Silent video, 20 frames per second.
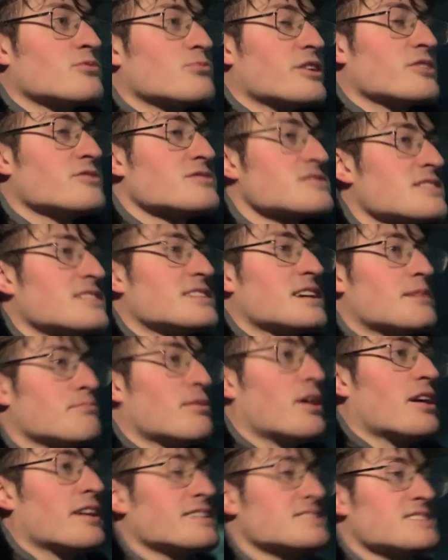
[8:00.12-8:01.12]
where you see the dead
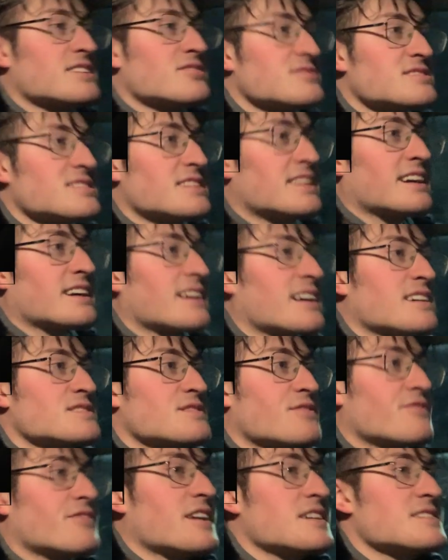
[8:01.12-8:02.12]
bodies and you see that
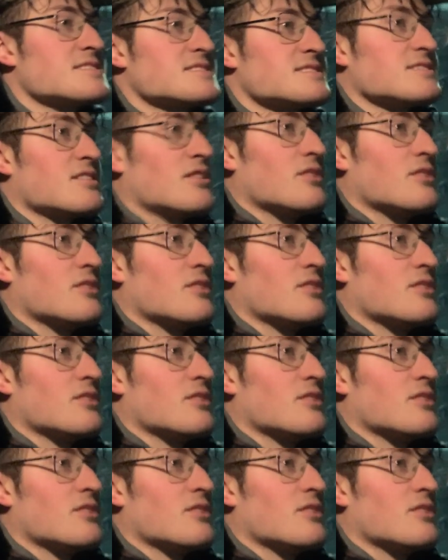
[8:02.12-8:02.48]
guy's face.